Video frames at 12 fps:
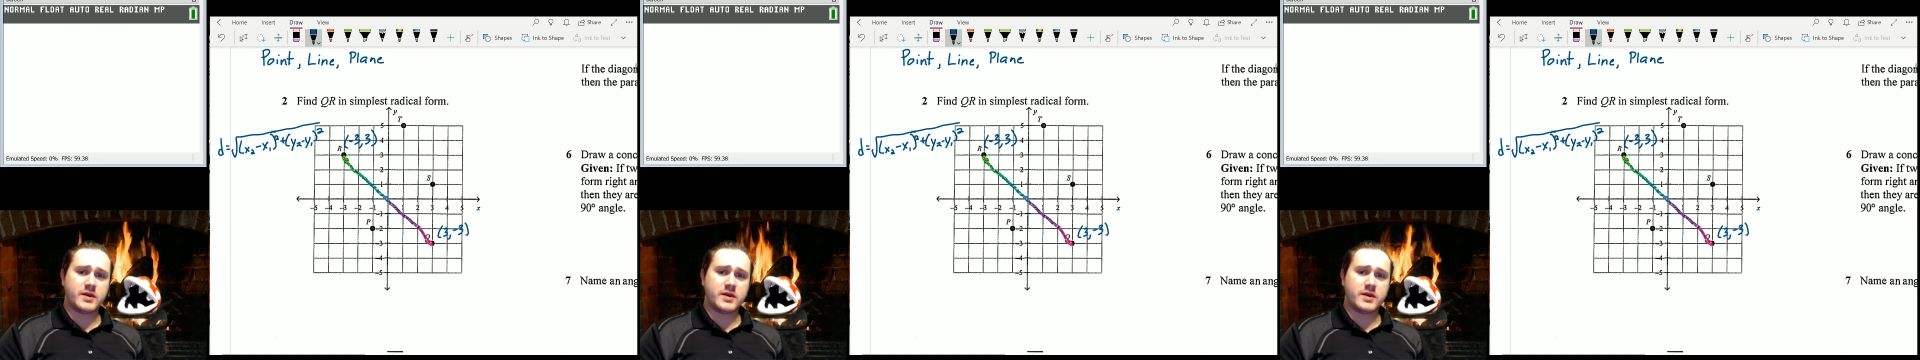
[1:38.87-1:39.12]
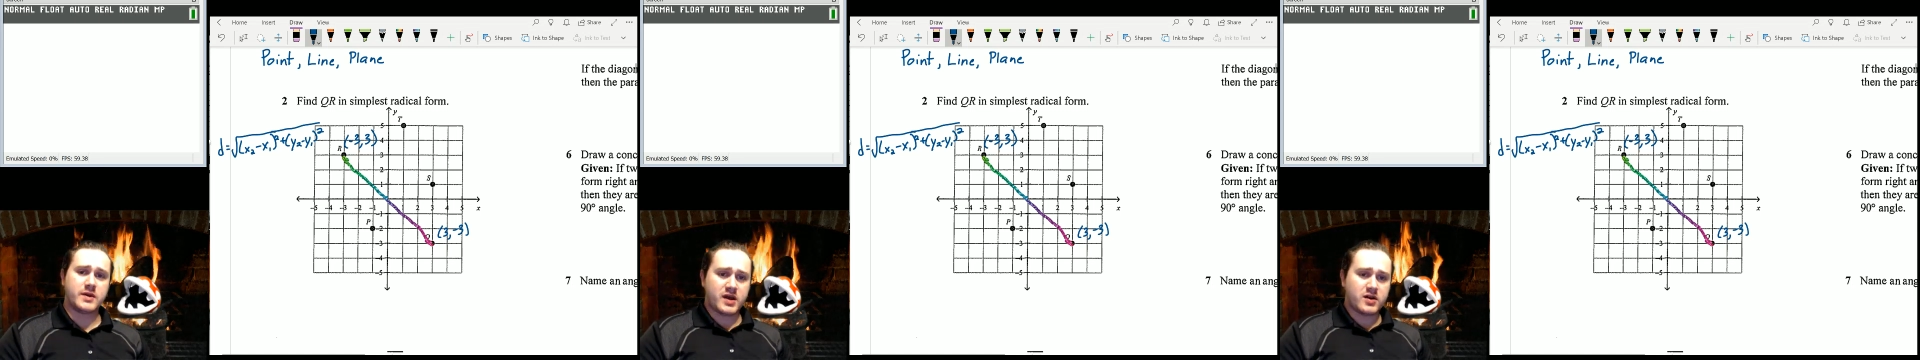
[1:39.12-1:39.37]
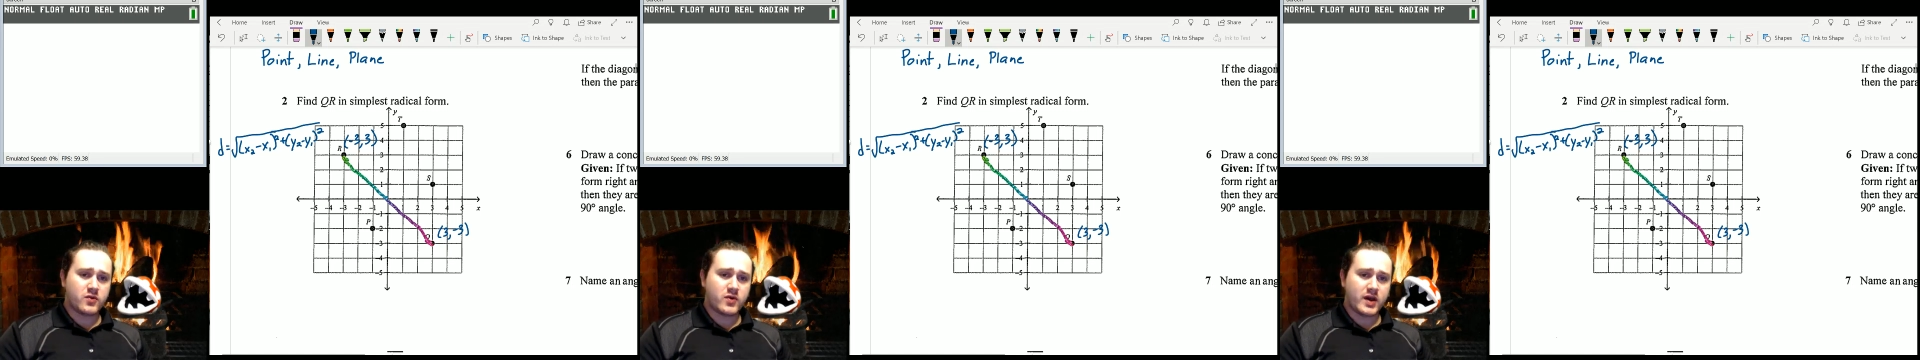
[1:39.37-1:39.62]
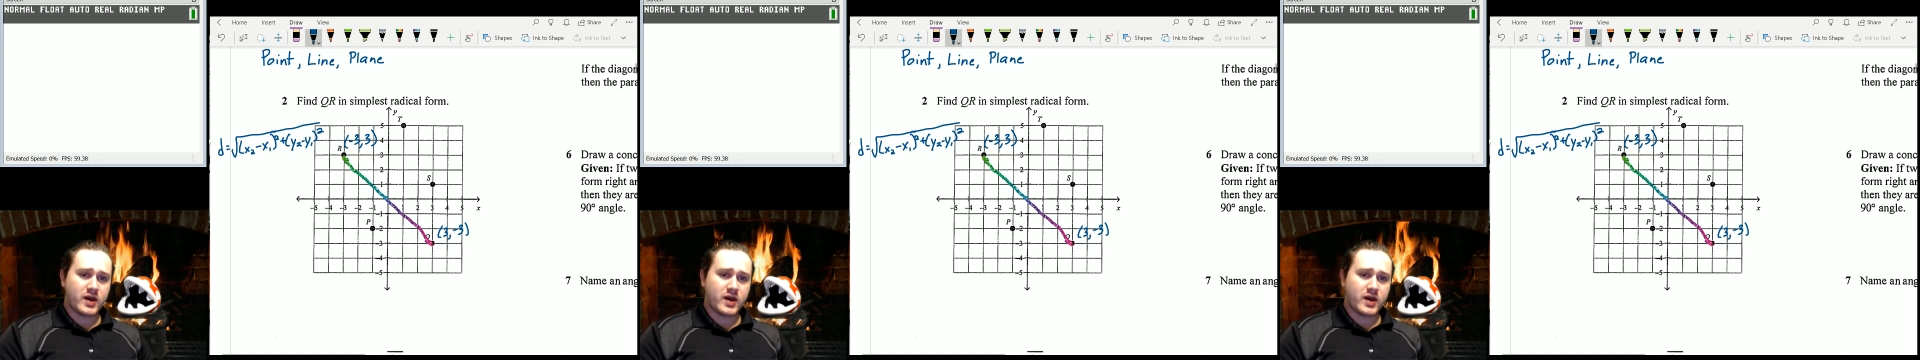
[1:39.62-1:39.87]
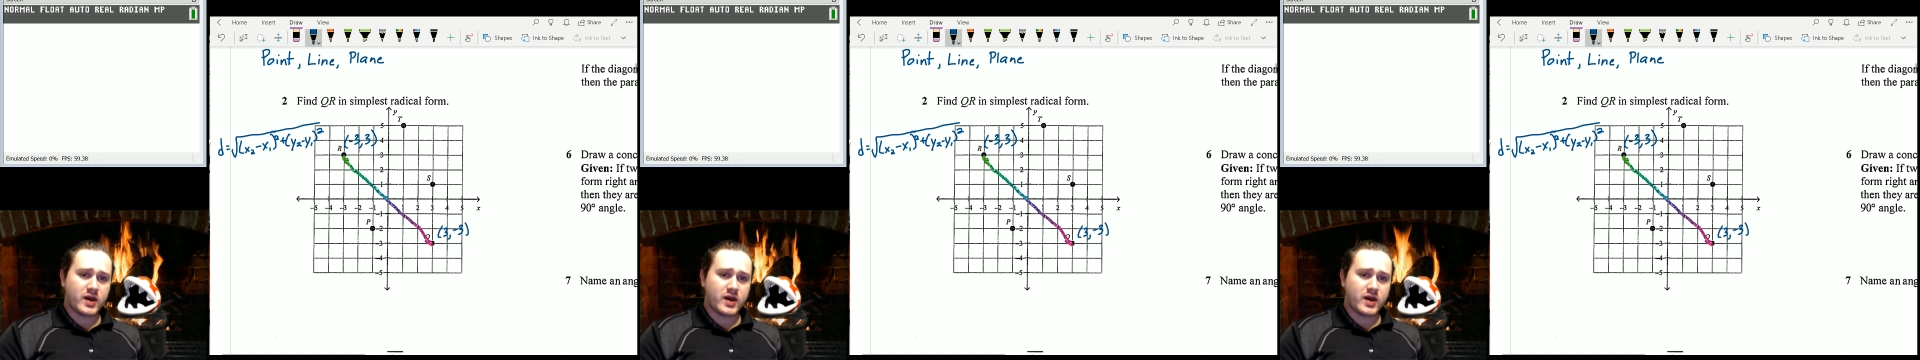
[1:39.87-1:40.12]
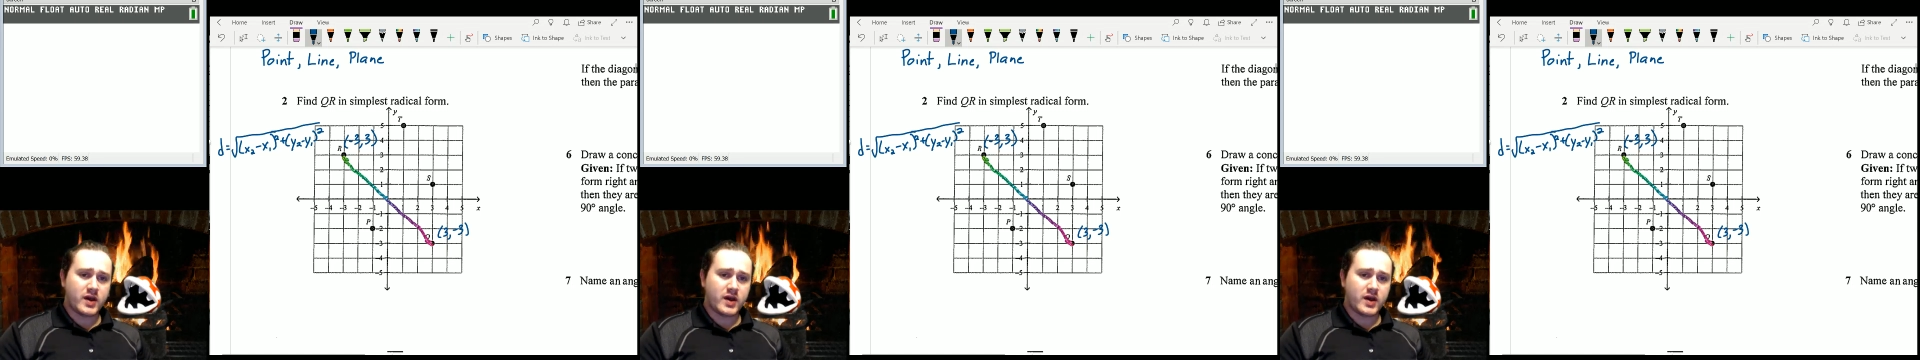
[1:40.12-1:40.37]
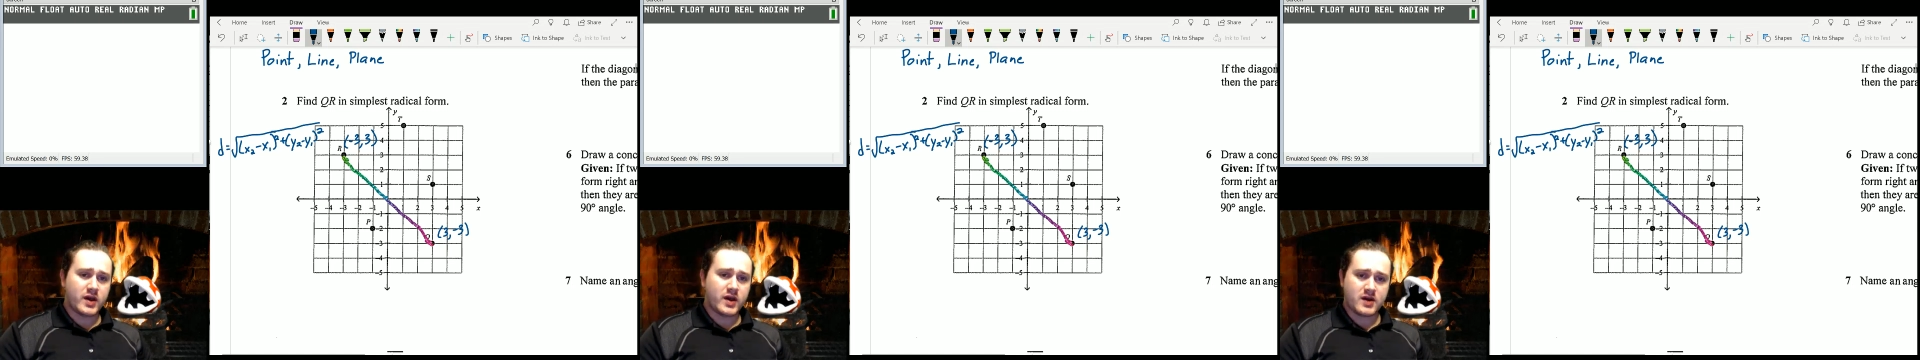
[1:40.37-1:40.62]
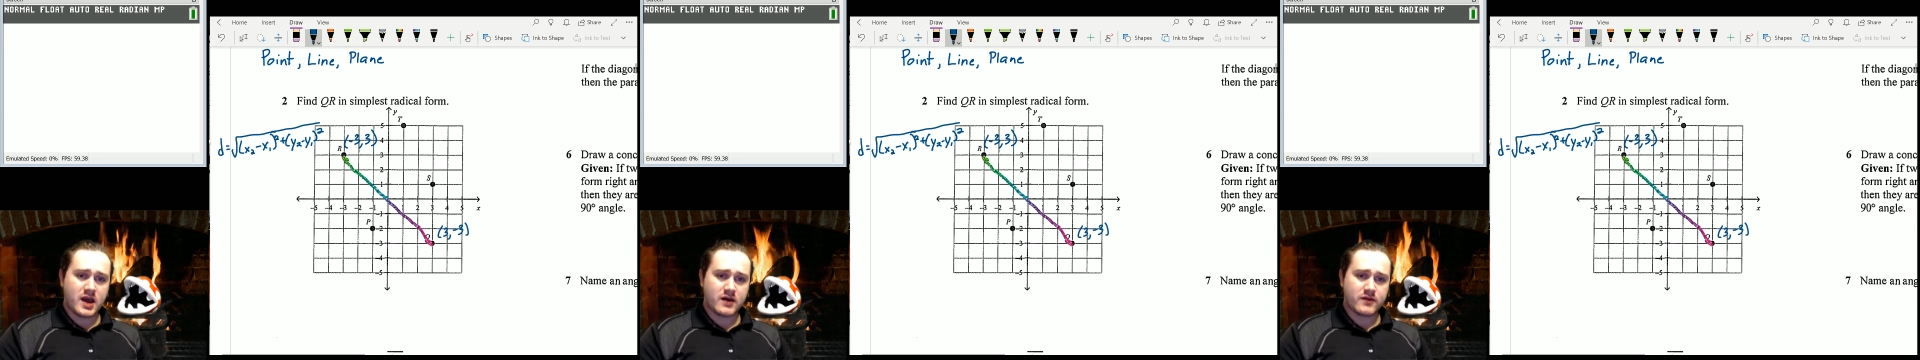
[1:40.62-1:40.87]
The better way of doing it with the
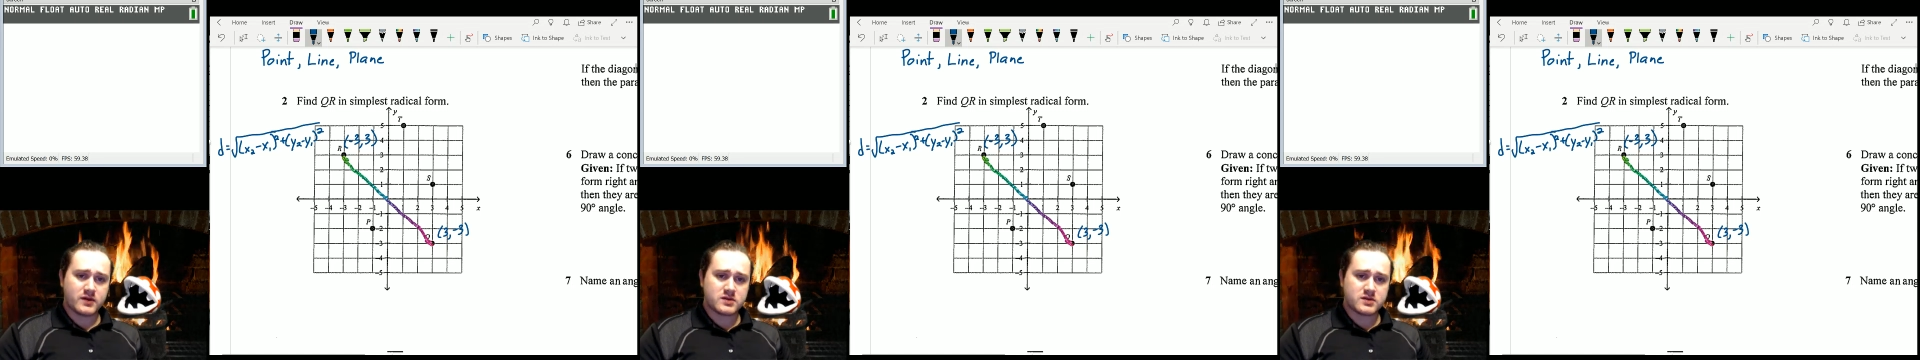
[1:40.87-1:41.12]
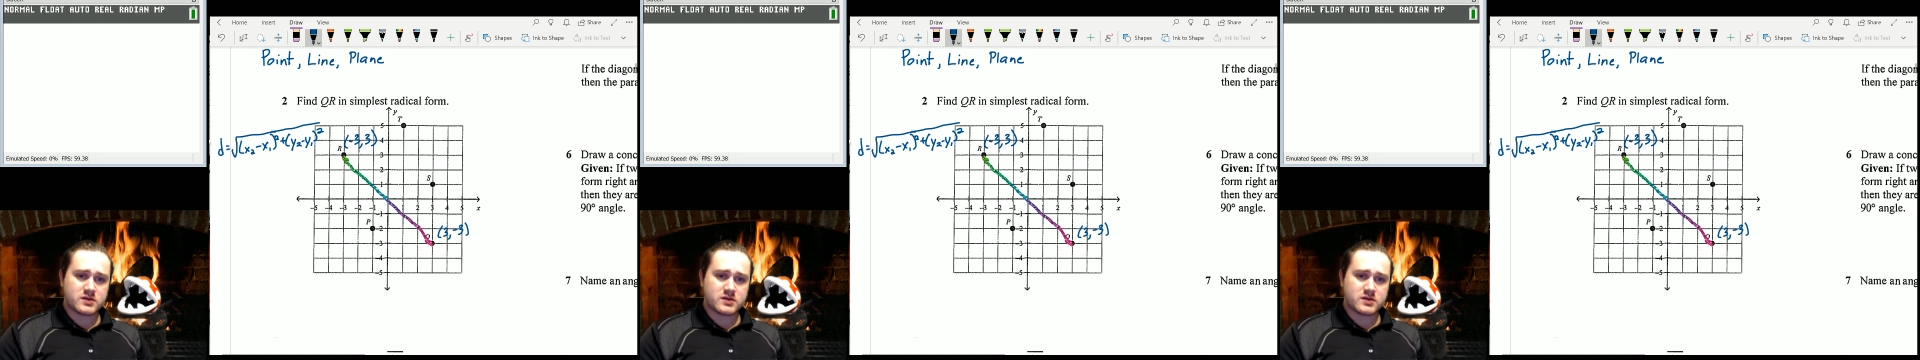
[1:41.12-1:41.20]
graph is